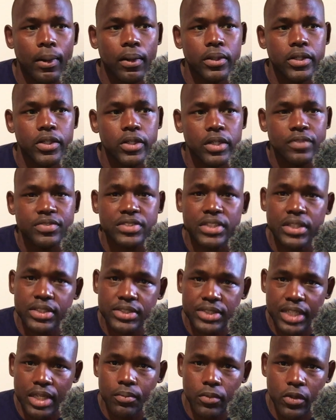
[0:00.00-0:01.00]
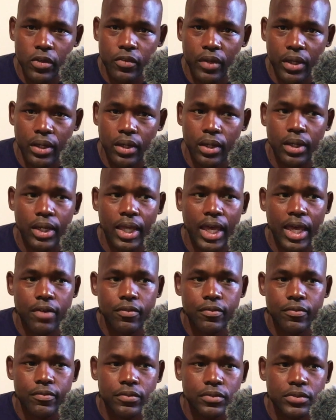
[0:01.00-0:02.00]
You could have seen the same movie and have
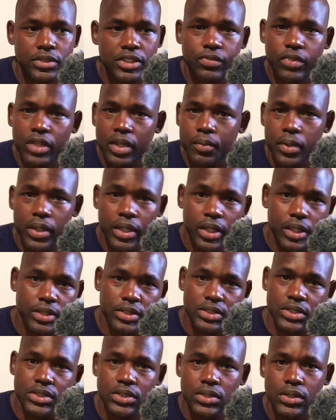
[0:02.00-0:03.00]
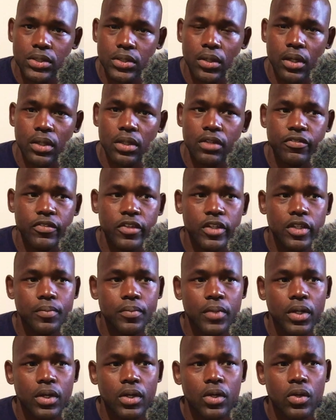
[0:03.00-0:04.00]
differing opinions on the film,